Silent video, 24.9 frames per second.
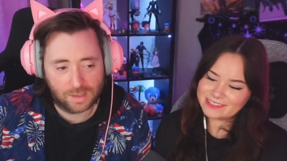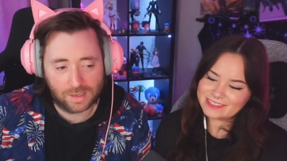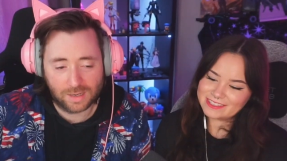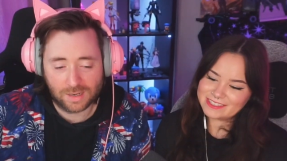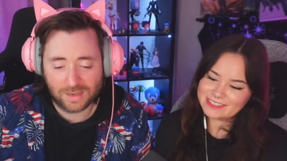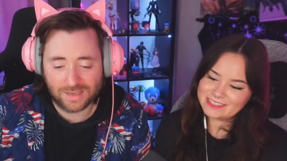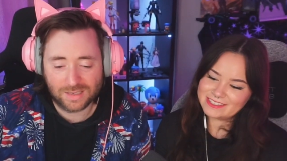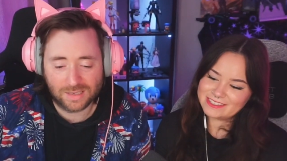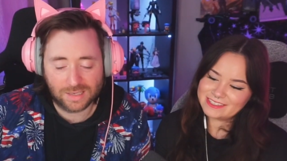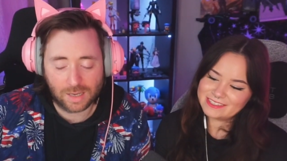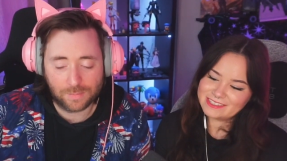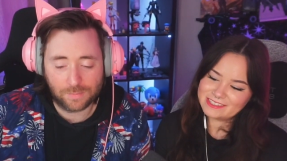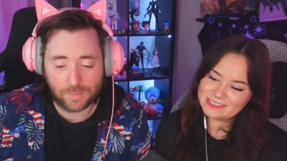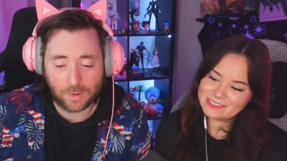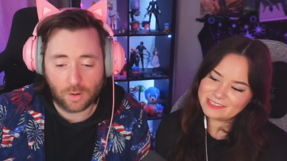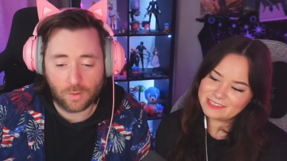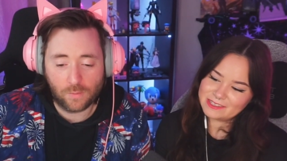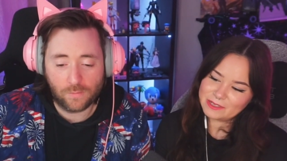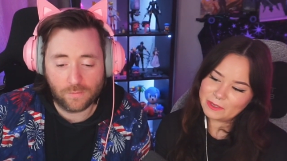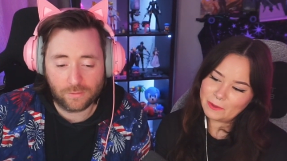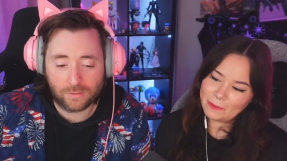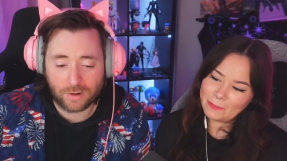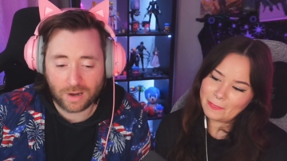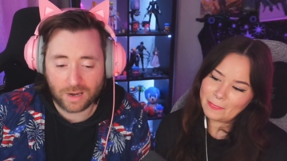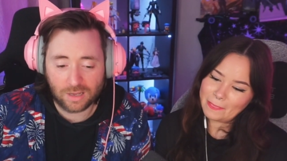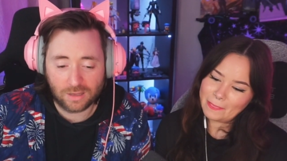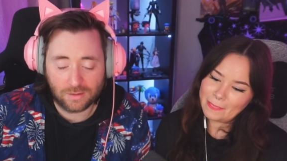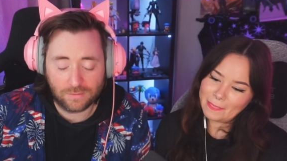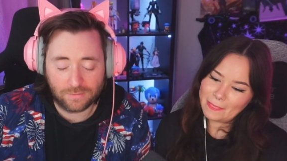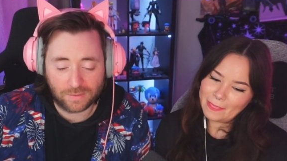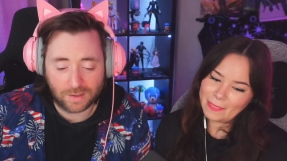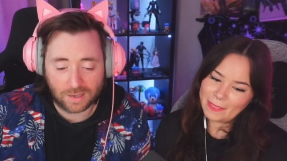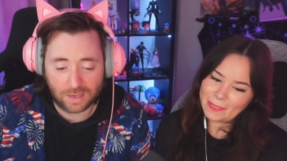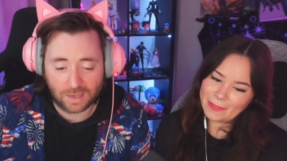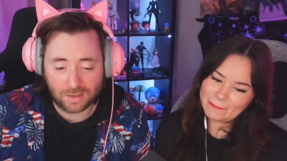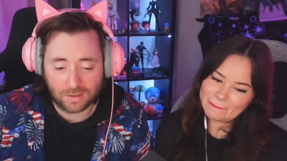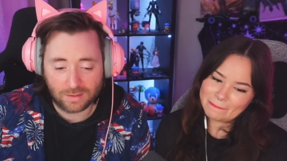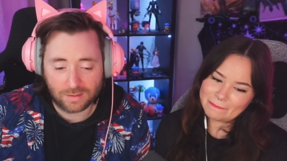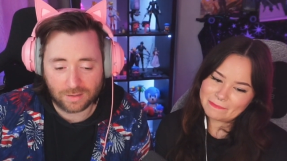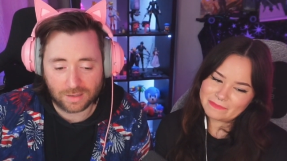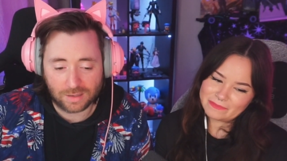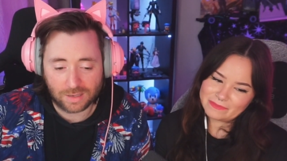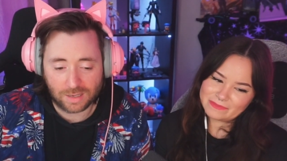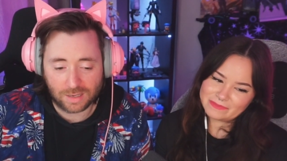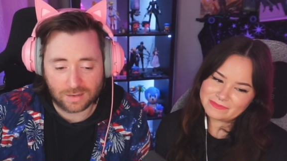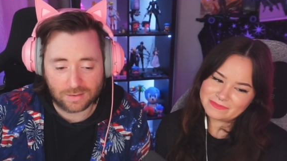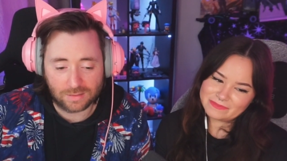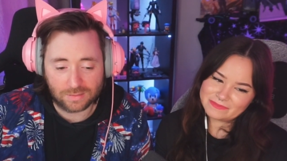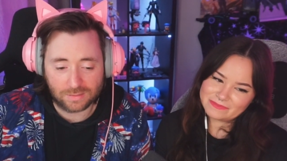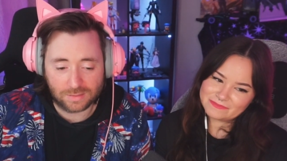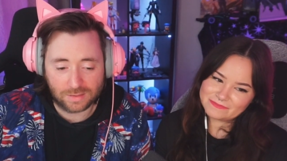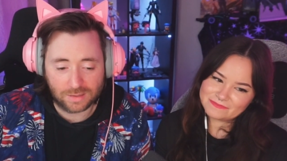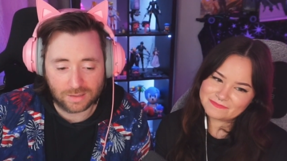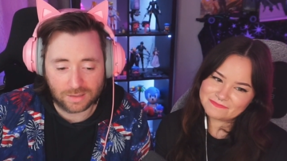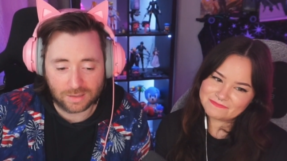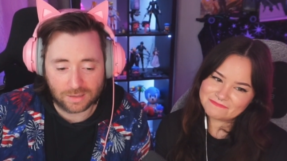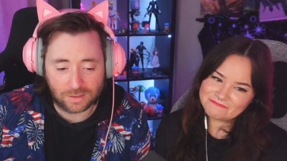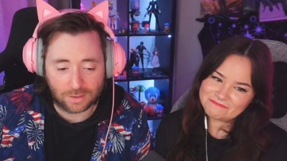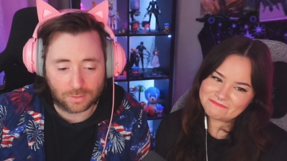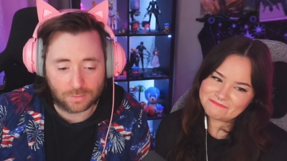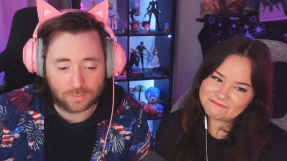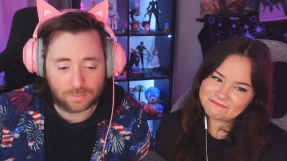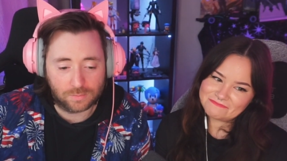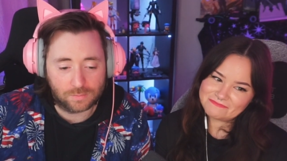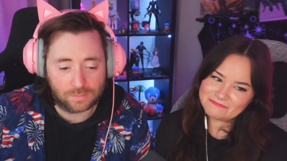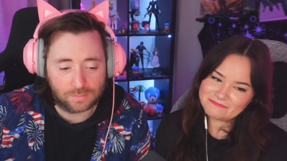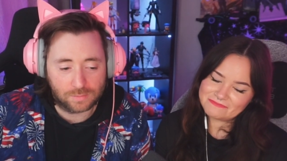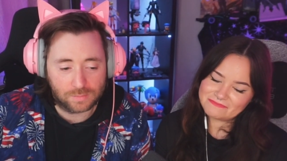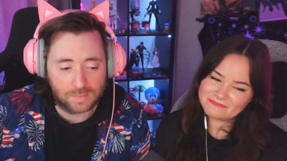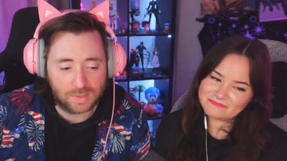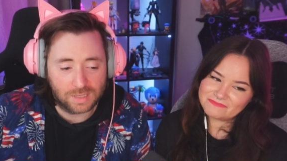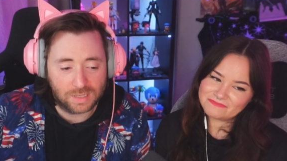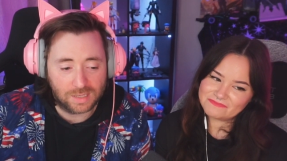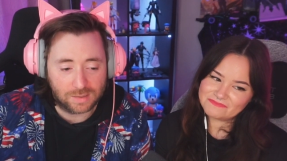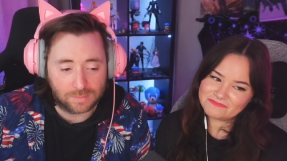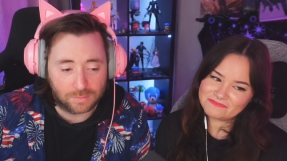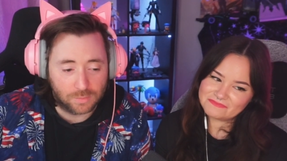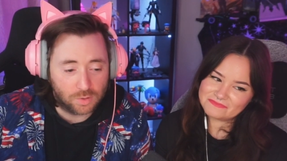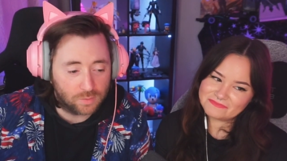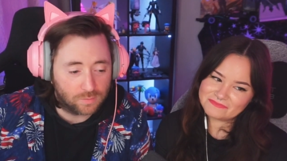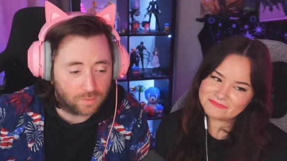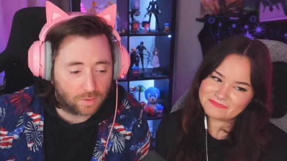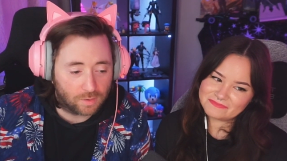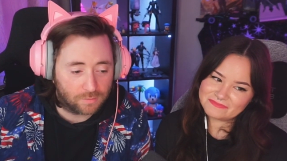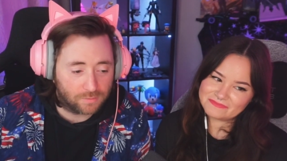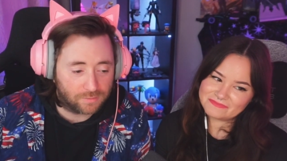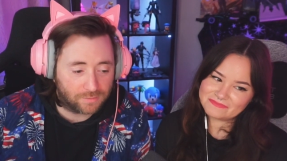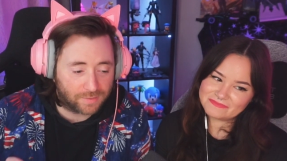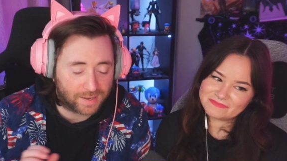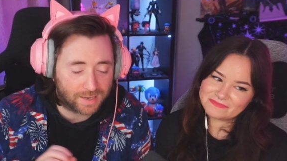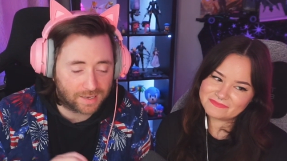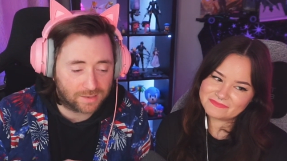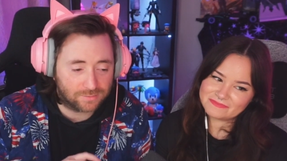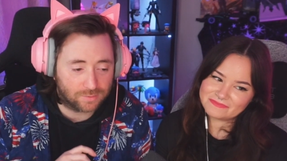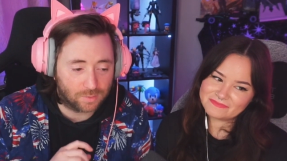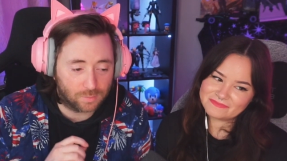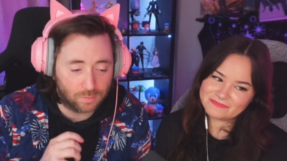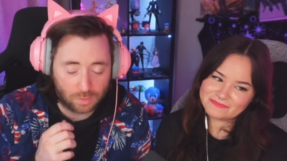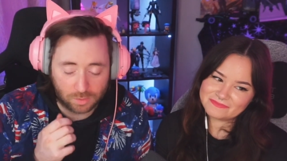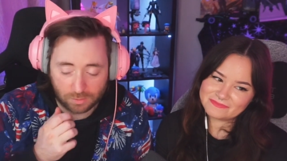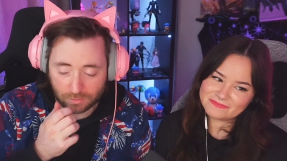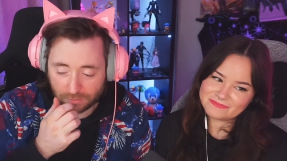Speaker 1: didn't skip over anything. They didn't, you know, need to move on fast from one